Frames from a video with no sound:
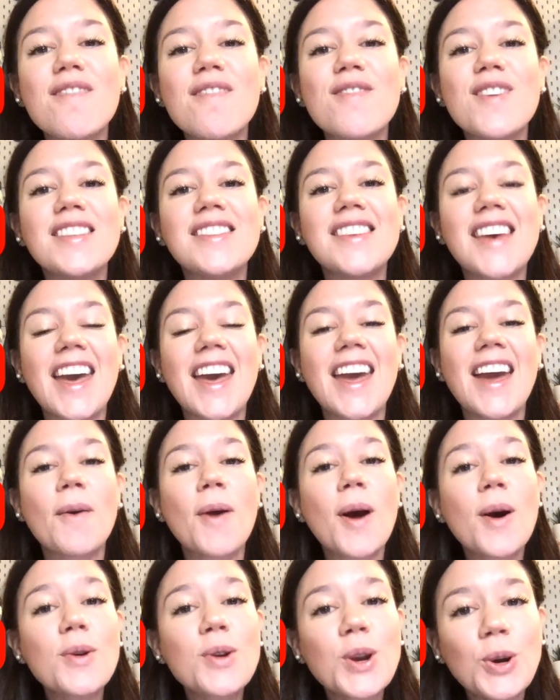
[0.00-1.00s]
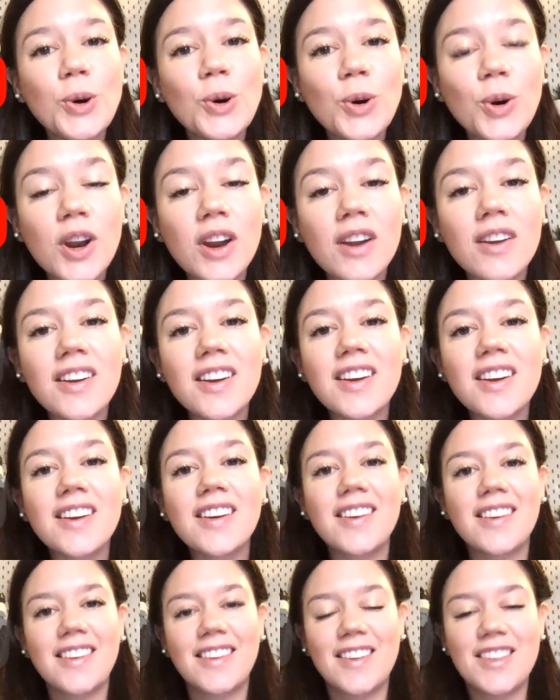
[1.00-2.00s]
every day around noon
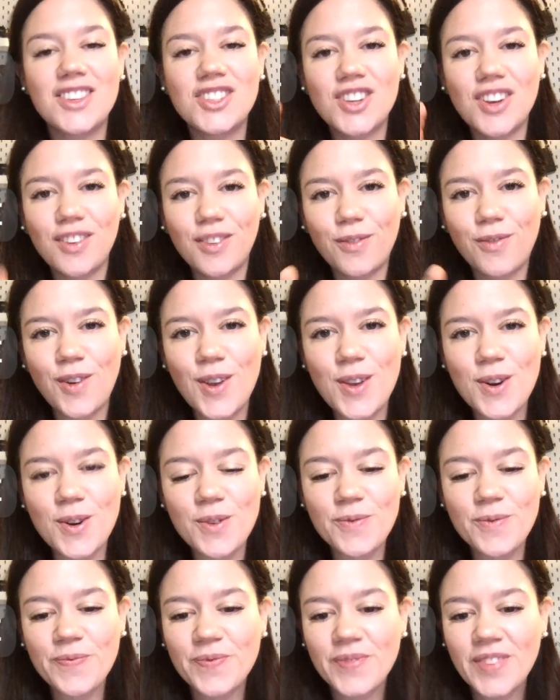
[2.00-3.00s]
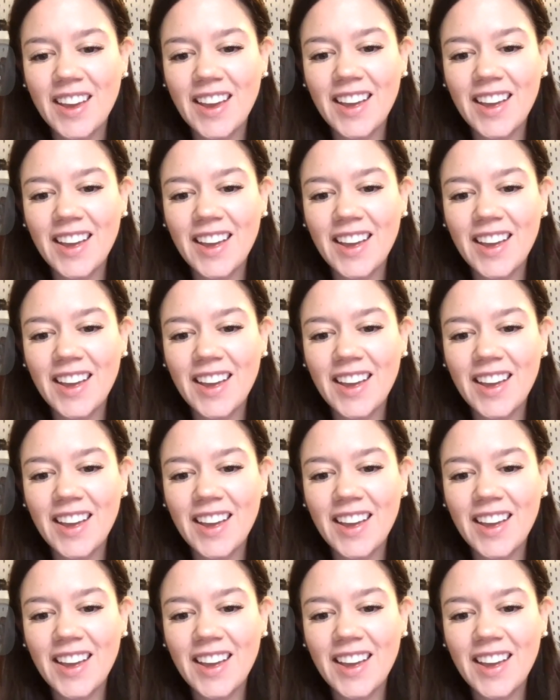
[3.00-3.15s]
just for you.